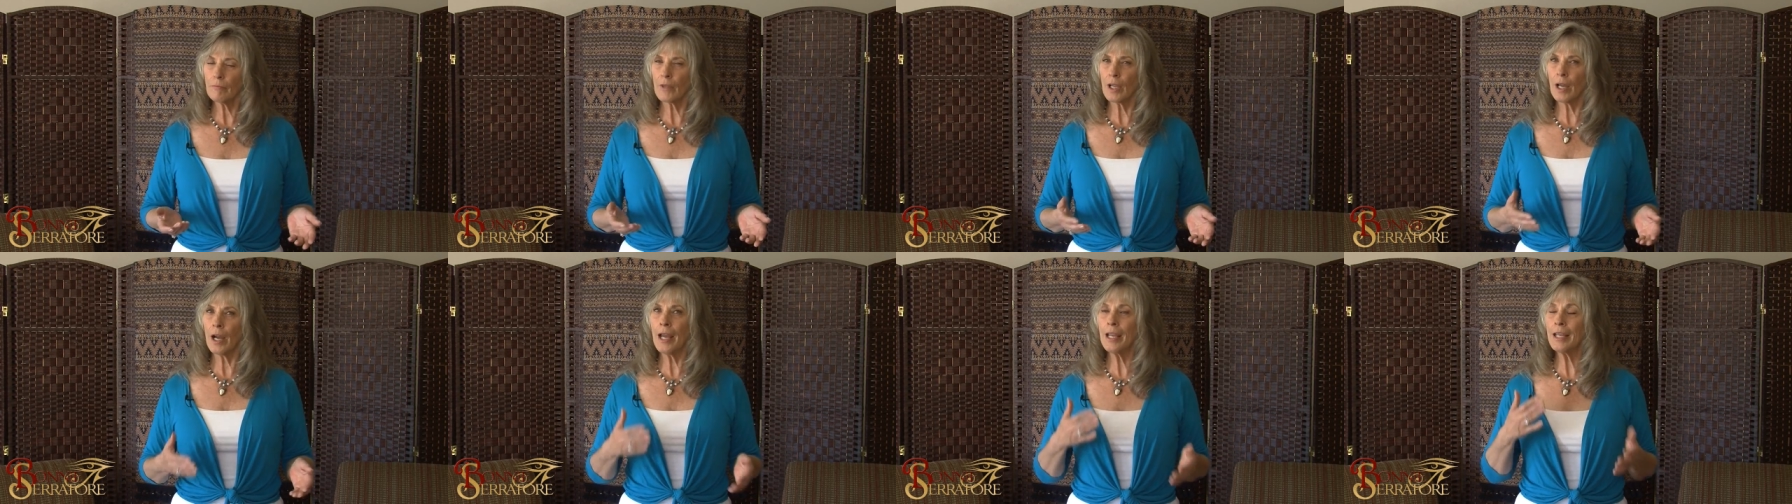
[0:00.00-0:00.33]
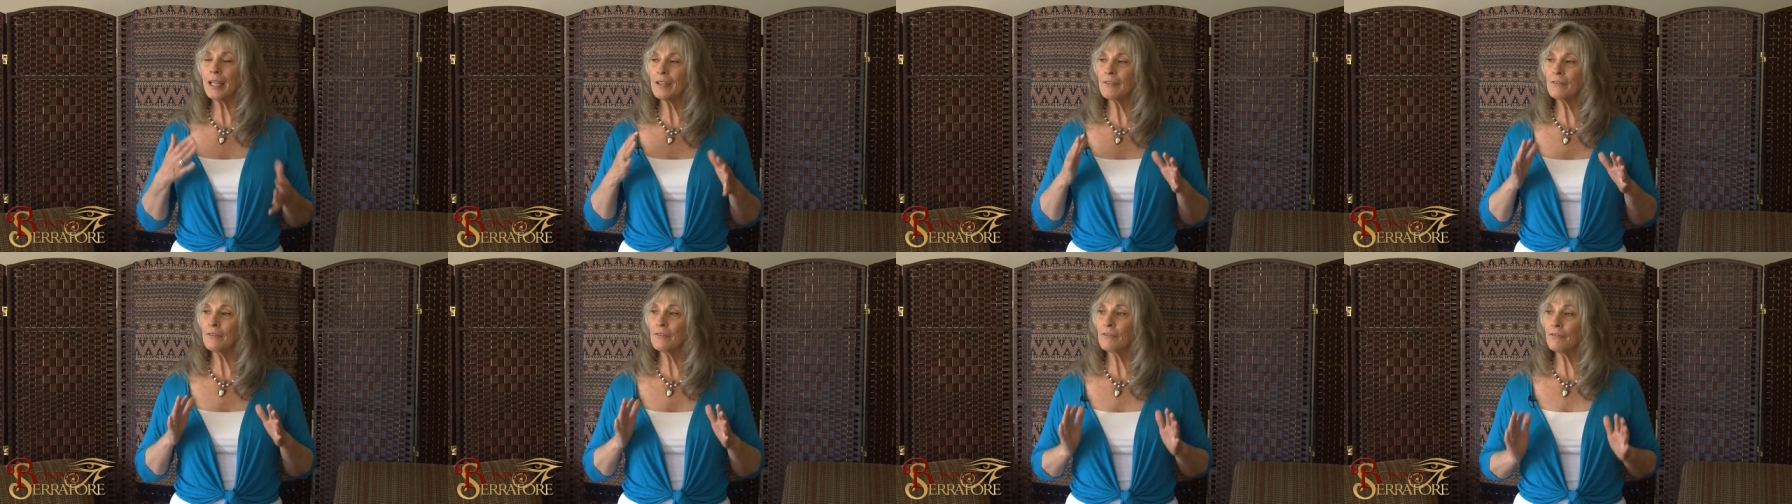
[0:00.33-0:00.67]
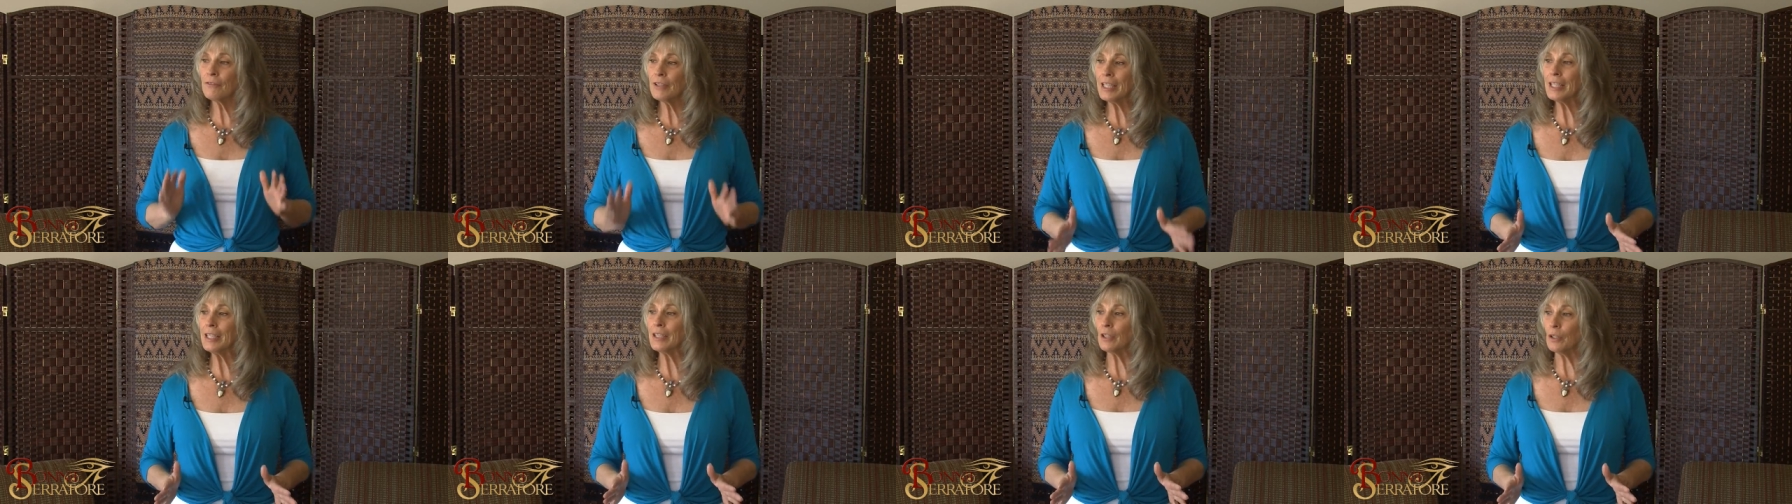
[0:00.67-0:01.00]
I can
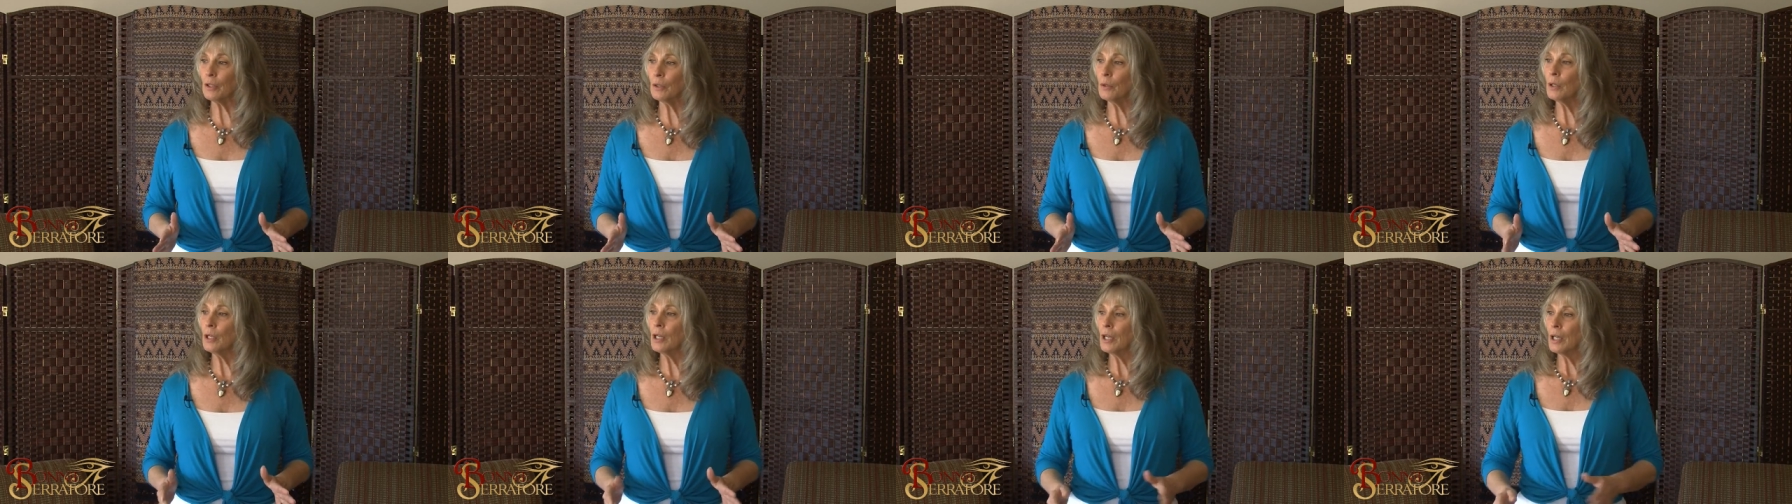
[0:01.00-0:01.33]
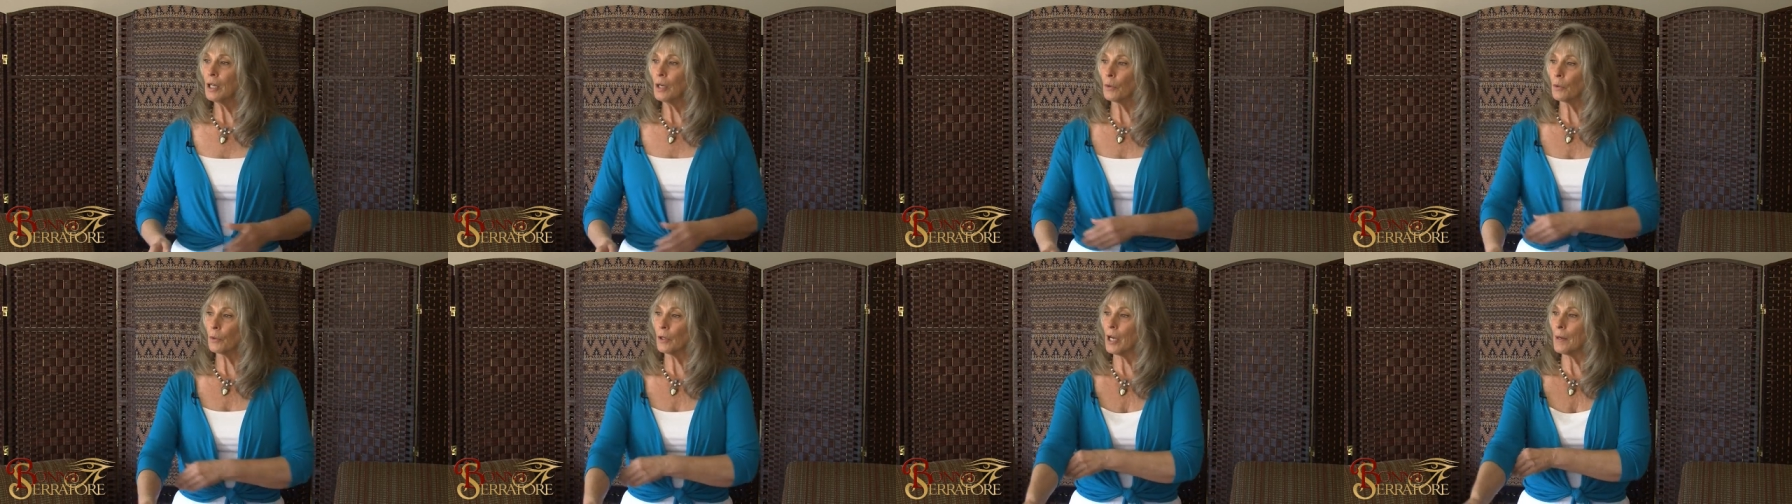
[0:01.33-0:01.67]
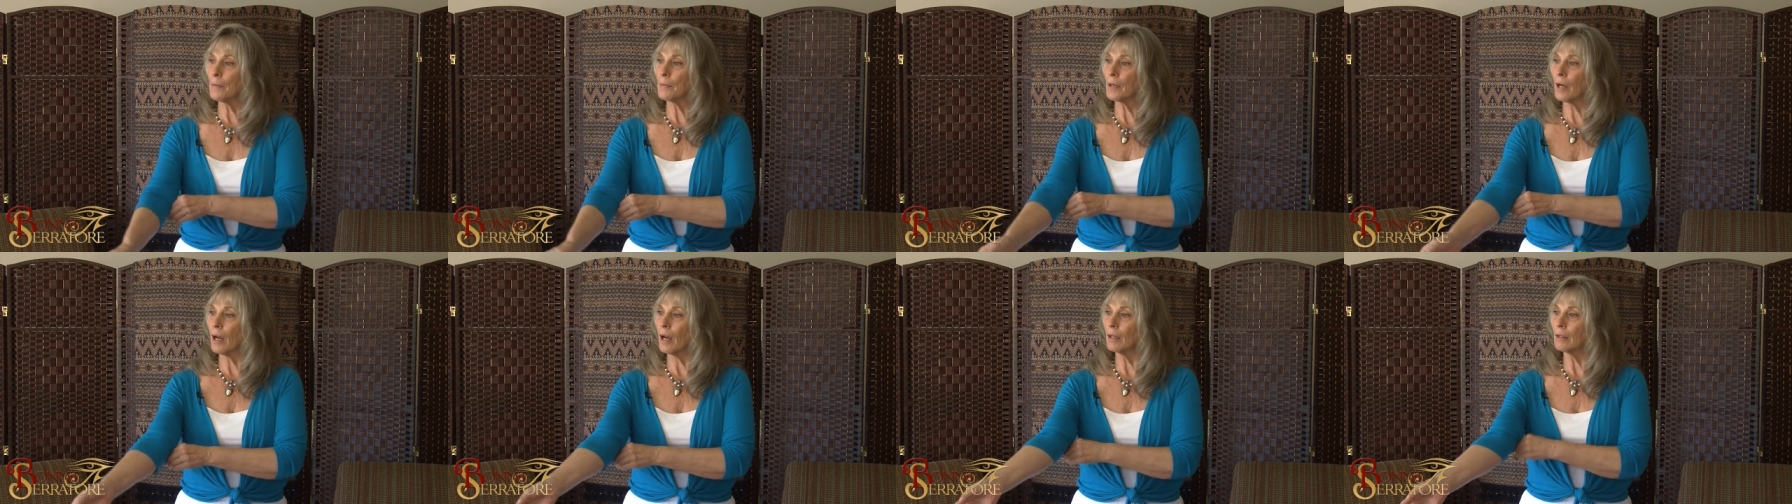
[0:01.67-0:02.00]
feel, or
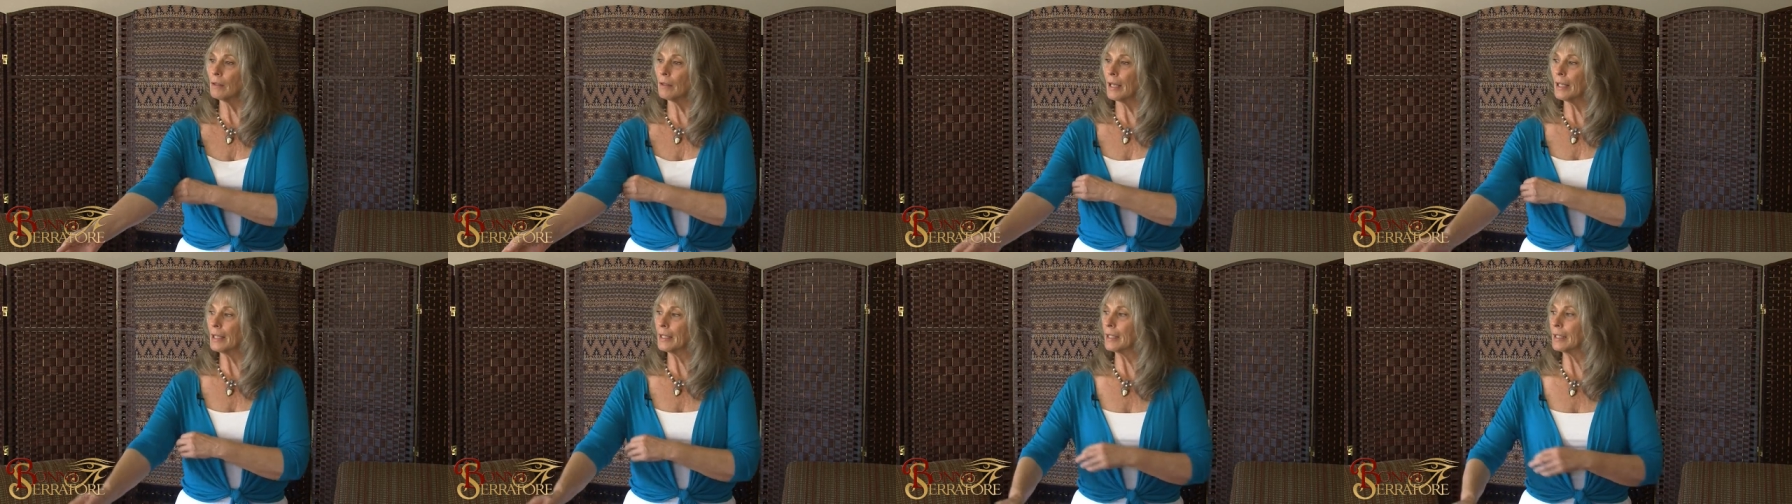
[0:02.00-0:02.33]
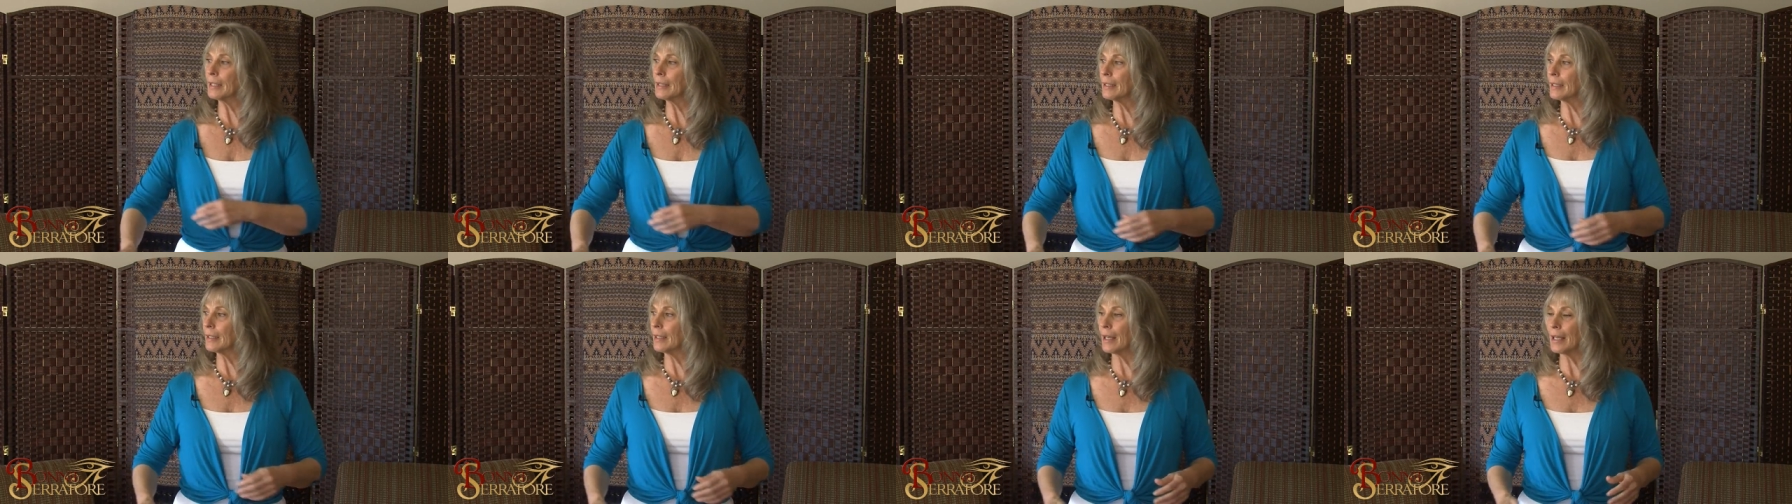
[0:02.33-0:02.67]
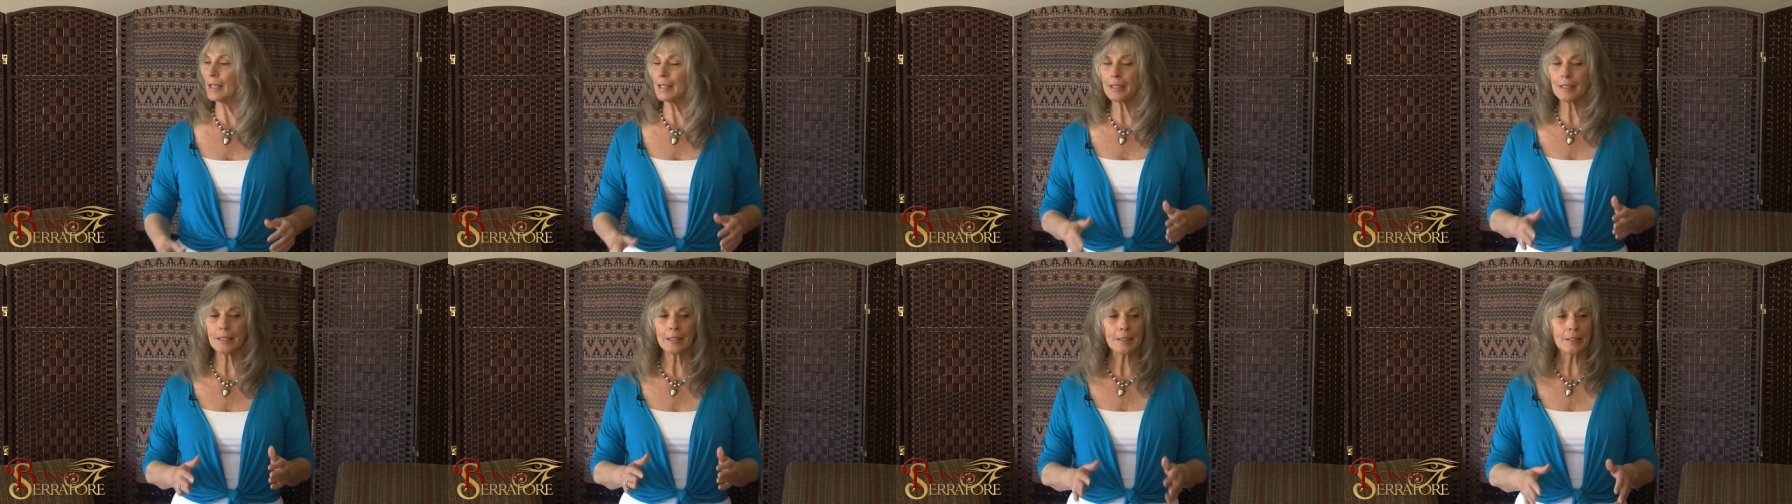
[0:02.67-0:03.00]
I'm not liking the
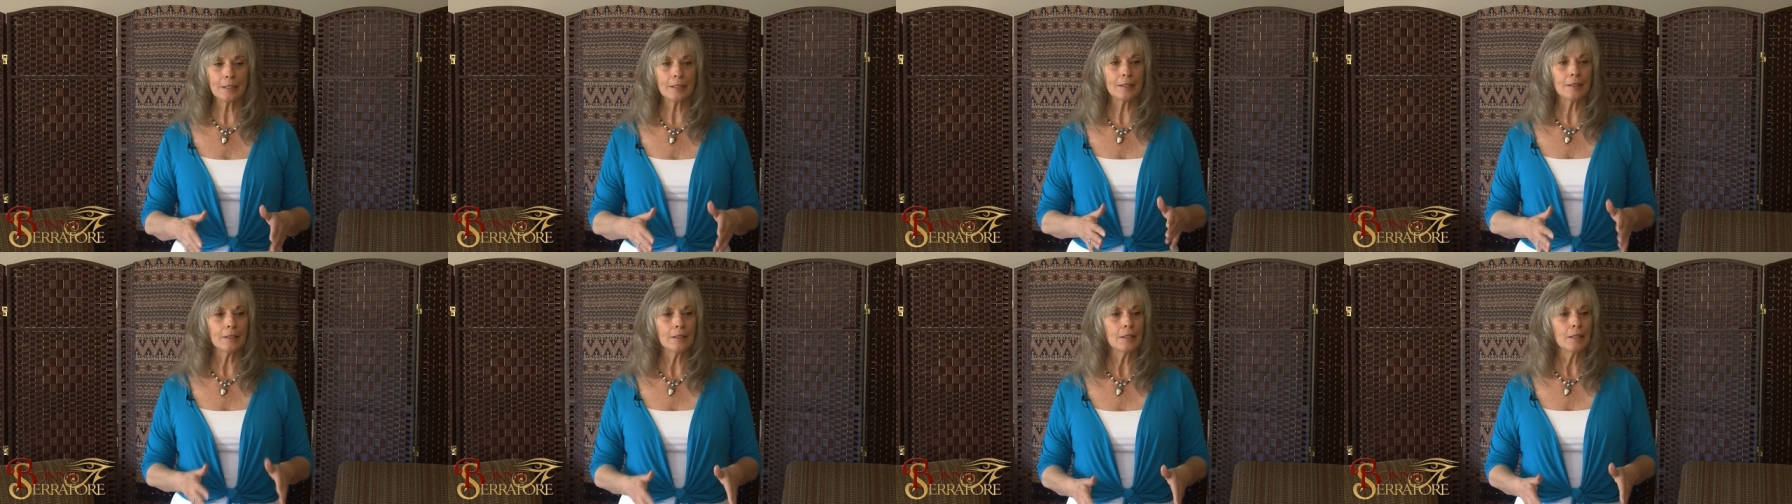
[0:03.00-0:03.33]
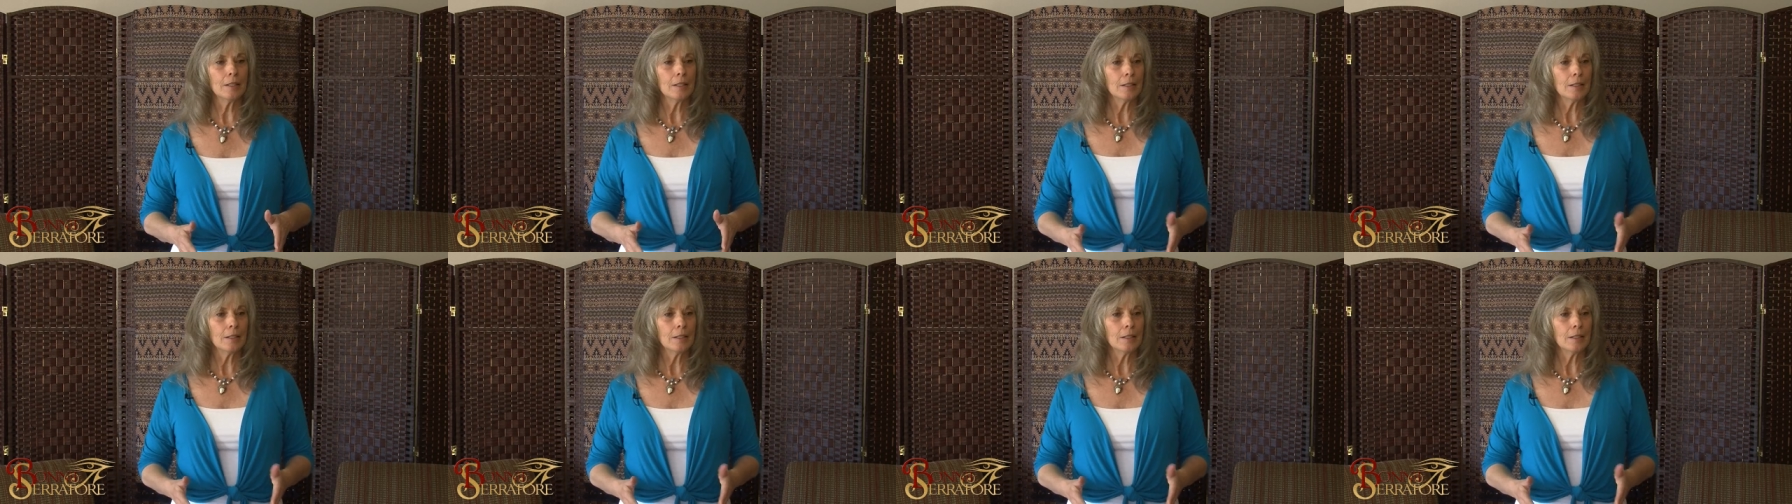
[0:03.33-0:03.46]
idea